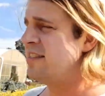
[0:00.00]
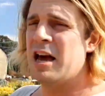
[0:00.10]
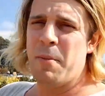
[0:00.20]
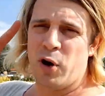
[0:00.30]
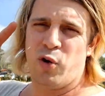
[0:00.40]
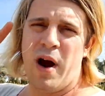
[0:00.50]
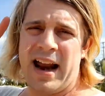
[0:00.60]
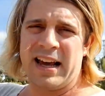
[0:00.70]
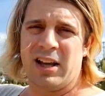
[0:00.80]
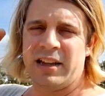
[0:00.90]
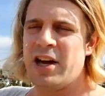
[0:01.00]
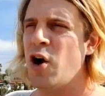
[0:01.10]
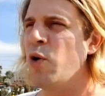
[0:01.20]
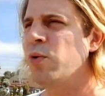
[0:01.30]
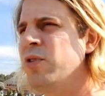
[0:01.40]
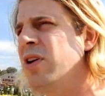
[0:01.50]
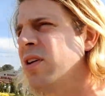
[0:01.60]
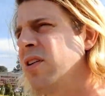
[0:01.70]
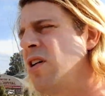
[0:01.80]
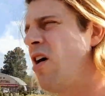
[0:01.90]
democratically owned
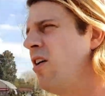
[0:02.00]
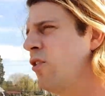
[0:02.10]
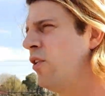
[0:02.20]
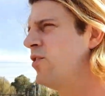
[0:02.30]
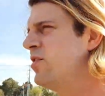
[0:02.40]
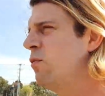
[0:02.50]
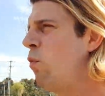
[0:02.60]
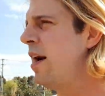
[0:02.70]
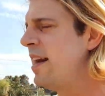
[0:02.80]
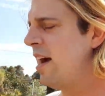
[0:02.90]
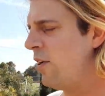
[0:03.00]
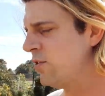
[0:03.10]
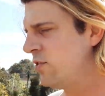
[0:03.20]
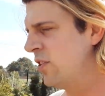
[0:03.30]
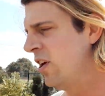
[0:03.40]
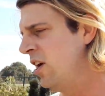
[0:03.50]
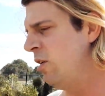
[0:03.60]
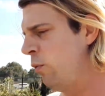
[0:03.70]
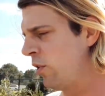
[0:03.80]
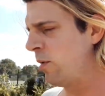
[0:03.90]
Congress and White House,
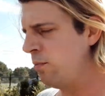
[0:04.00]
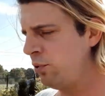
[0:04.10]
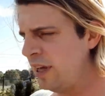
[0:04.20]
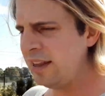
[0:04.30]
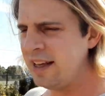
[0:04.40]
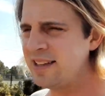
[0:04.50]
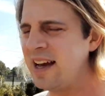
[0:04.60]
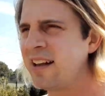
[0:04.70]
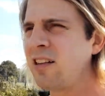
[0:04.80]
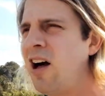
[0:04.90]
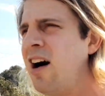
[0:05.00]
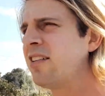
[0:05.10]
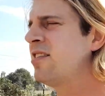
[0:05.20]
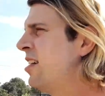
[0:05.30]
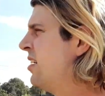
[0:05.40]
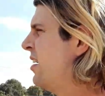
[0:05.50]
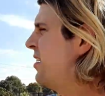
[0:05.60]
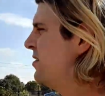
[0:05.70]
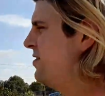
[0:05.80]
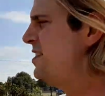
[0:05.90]
were completely deadlocked,
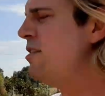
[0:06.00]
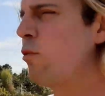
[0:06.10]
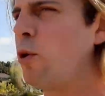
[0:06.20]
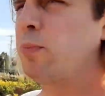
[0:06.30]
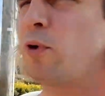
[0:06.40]
zero